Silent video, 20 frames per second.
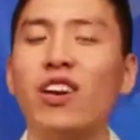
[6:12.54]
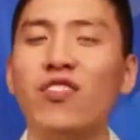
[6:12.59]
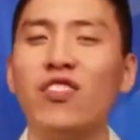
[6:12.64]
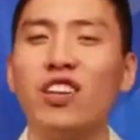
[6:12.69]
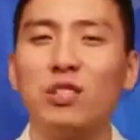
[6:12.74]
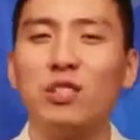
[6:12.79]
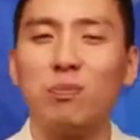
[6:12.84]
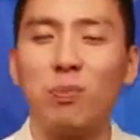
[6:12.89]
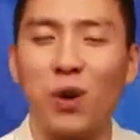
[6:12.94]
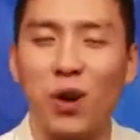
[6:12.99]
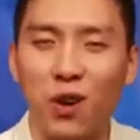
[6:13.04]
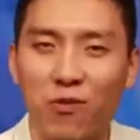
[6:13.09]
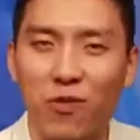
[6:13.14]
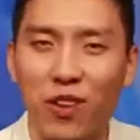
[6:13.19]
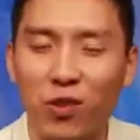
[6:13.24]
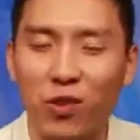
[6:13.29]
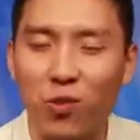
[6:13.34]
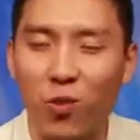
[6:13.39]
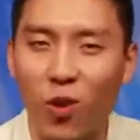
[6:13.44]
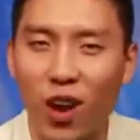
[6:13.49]
in this
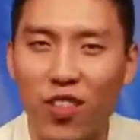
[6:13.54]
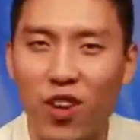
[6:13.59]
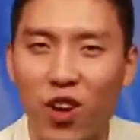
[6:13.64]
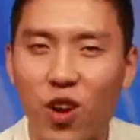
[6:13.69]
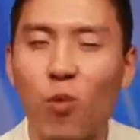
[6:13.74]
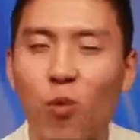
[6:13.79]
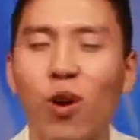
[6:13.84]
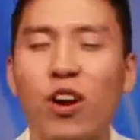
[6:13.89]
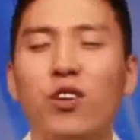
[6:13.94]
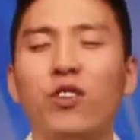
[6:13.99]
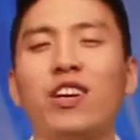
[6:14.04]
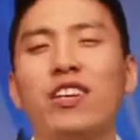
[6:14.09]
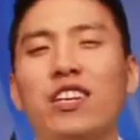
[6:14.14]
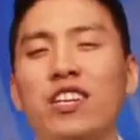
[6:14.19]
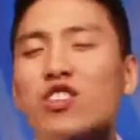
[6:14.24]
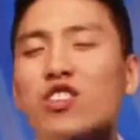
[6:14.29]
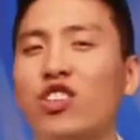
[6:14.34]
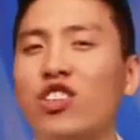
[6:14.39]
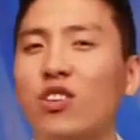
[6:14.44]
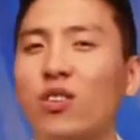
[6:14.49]
perfect weather, what are you
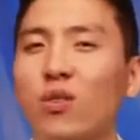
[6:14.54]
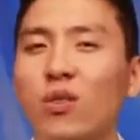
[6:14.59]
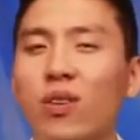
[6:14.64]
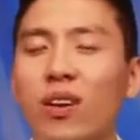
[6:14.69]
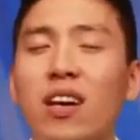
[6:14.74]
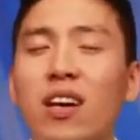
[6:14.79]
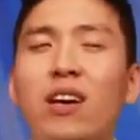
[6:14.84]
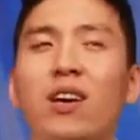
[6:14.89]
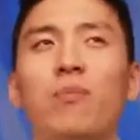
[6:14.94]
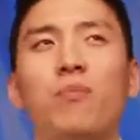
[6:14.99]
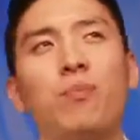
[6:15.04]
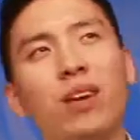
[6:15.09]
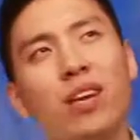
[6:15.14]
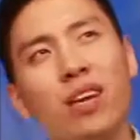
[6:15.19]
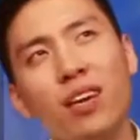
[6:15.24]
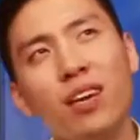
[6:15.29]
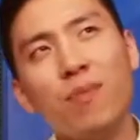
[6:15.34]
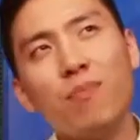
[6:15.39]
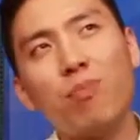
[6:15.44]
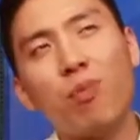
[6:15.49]
gonna do?
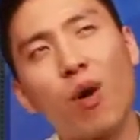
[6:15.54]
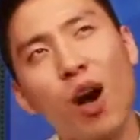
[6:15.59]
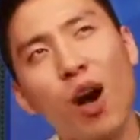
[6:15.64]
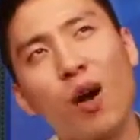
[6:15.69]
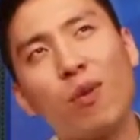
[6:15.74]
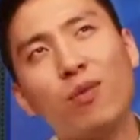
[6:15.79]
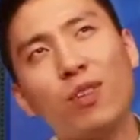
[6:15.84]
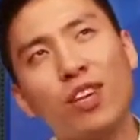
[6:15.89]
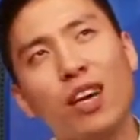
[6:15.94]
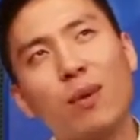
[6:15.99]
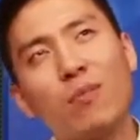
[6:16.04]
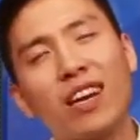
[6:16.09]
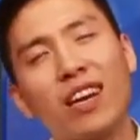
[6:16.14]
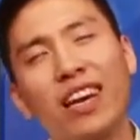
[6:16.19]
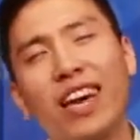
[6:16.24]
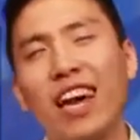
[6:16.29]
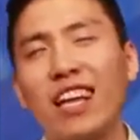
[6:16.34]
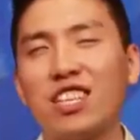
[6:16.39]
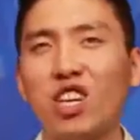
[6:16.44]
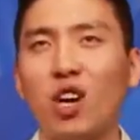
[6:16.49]
Me, probably I'm gonna
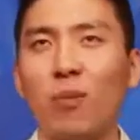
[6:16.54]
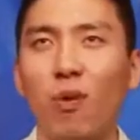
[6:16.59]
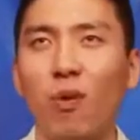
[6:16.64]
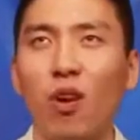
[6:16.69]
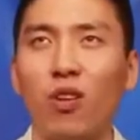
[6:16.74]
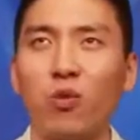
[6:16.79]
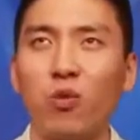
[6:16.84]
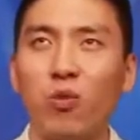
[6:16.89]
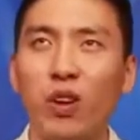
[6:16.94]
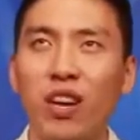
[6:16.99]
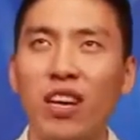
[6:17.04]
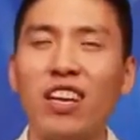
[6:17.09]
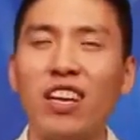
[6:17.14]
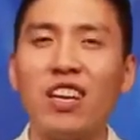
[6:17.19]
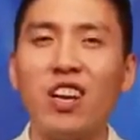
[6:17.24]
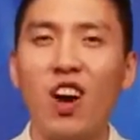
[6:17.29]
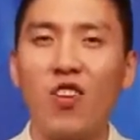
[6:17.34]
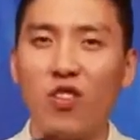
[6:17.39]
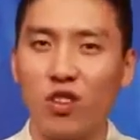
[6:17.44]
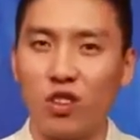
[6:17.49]
catch up on
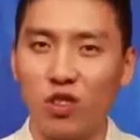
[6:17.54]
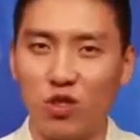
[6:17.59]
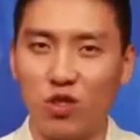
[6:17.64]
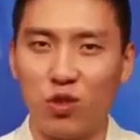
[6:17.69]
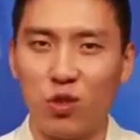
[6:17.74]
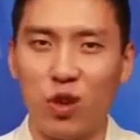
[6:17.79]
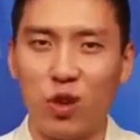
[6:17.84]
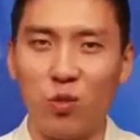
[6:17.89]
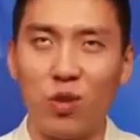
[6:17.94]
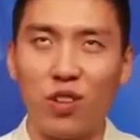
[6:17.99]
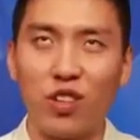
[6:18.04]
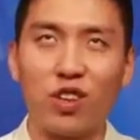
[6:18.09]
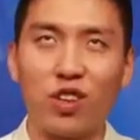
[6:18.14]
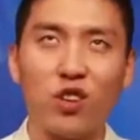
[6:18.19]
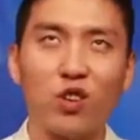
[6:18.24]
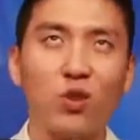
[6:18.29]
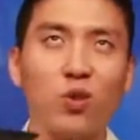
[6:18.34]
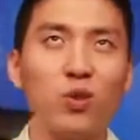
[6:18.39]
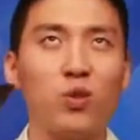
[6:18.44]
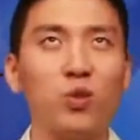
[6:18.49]
reading under the tree with a
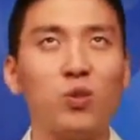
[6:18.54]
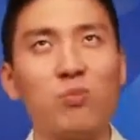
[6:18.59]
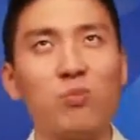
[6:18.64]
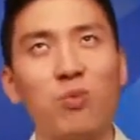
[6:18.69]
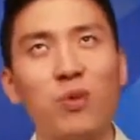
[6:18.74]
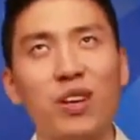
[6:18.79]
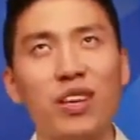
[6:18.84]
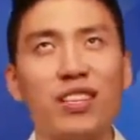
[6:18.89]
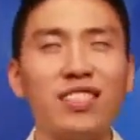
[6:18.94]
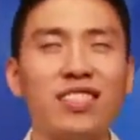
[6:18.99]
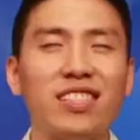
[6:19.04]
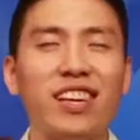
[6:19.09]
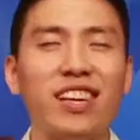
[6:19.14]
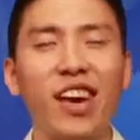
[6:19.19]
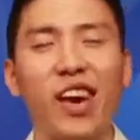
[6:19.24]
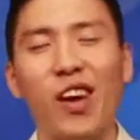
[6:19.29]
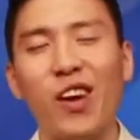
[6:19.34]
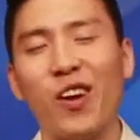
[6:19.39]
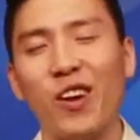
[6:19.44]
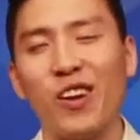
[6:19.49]
cool,
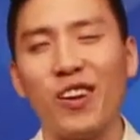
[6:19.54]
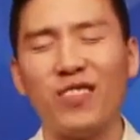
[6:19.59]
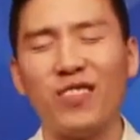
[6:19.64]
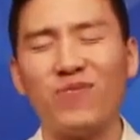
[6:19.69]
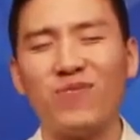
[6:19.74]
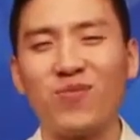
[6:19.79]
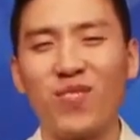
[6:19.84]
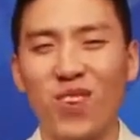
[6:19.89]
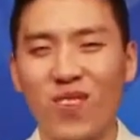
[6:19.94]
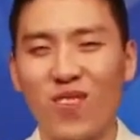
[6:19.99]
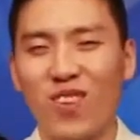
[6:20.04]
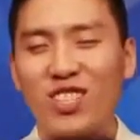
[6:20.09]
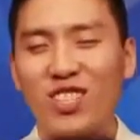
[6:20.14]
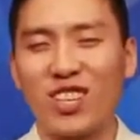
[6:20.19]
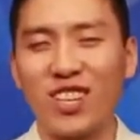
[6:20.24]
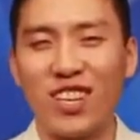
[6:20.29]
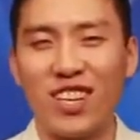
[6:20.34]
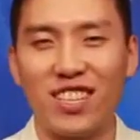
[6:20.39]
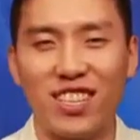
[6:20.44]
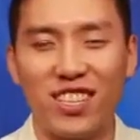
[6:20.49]
breezy air. What
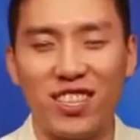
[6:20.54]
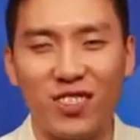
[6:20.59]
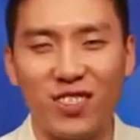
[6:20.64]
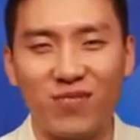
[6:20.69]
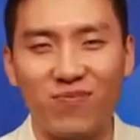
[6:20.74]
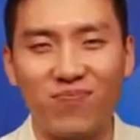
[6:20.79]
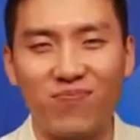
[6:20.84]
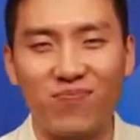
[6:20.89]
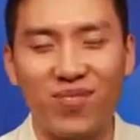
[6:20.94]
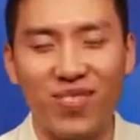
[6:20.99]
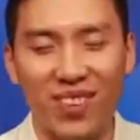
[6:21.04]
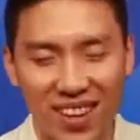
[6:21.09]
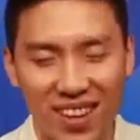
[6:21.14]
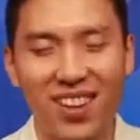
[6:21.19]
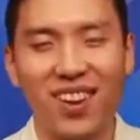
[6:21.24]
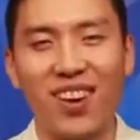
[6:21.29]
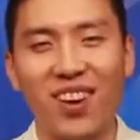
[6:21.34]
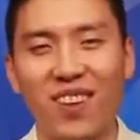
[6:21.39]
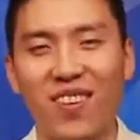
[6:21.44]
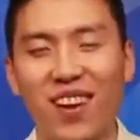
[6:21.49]
you gonna do?
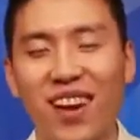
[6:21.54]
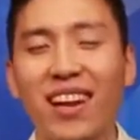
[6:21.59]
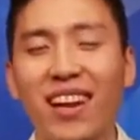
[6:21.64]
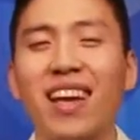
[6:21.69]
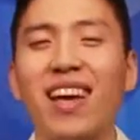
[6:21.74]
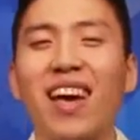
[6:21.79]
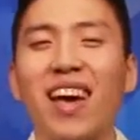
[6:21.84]
Alright,